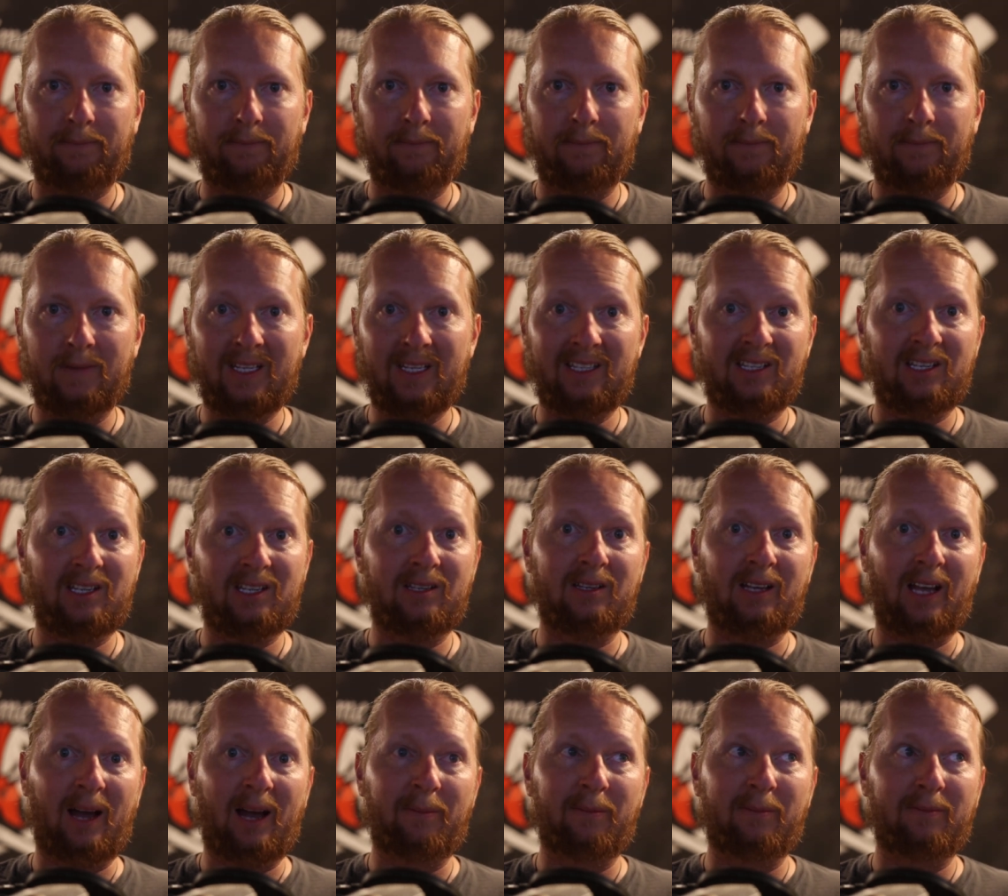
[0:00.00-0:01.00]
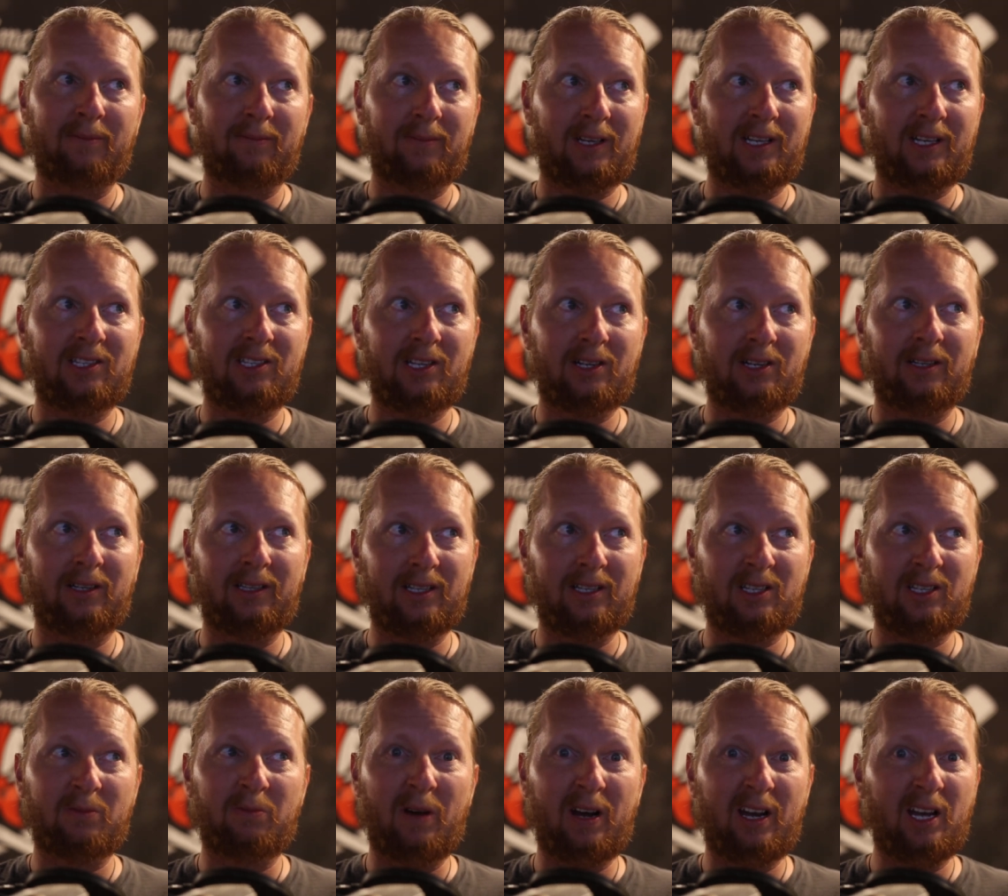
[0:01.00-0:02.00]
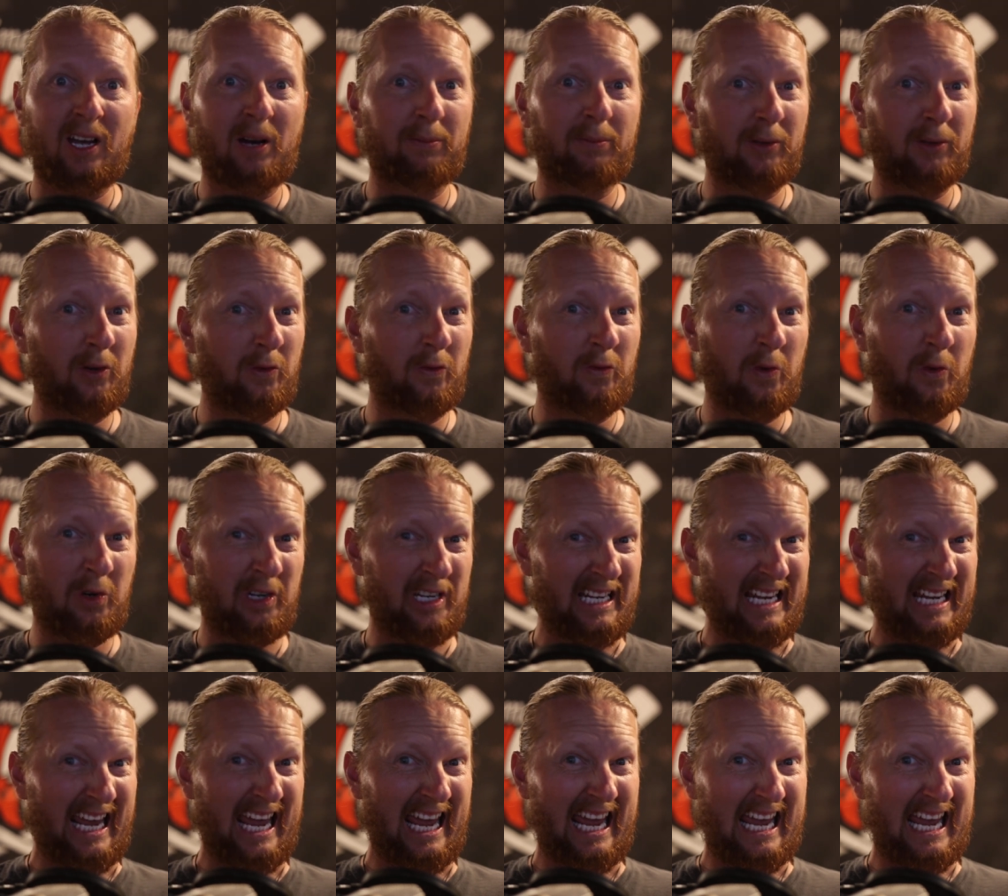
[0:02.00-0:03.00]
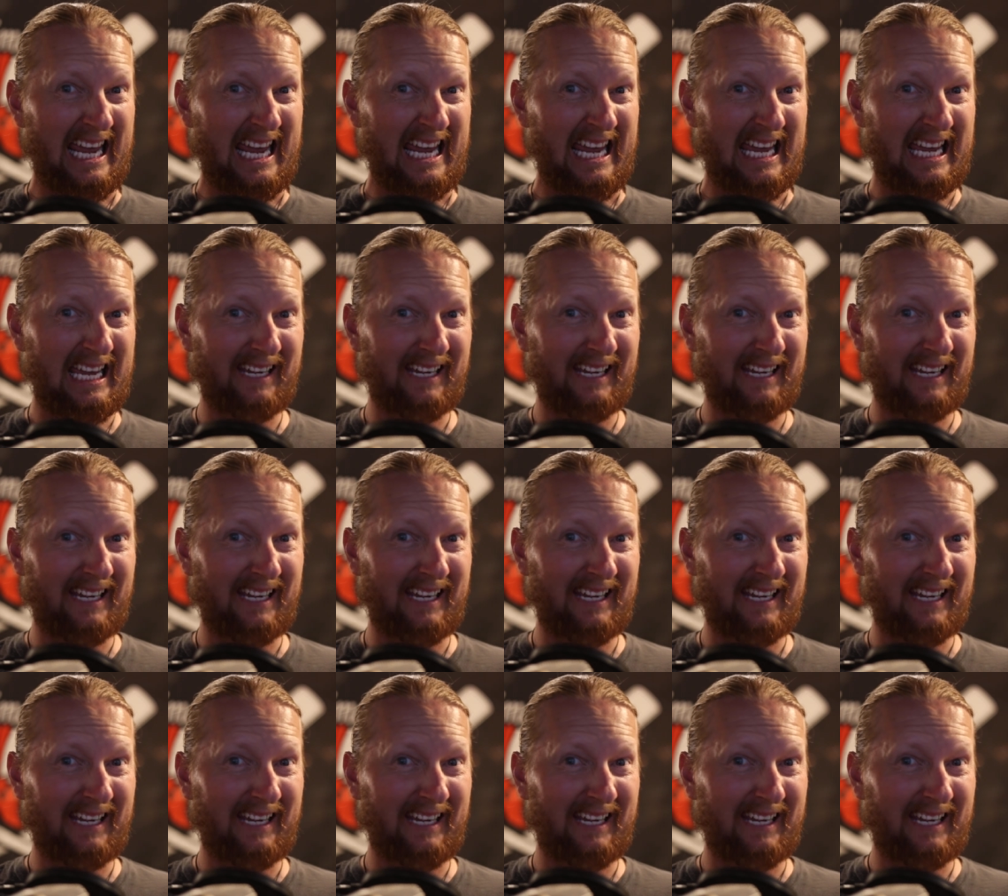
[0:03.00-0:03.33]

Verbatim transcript: this is I'm considering this my upload for today.